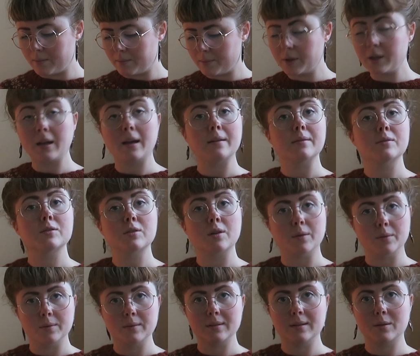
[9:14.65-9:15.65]
But yeah,
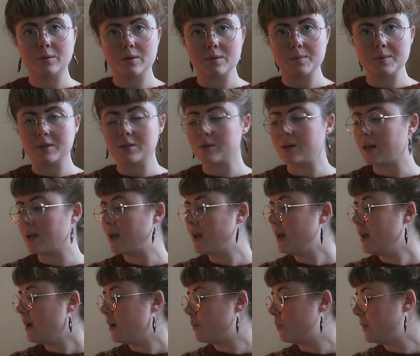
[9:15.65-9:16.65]
so the Christmas tree,
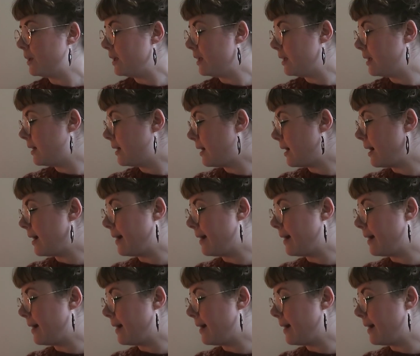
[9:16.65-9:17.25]
we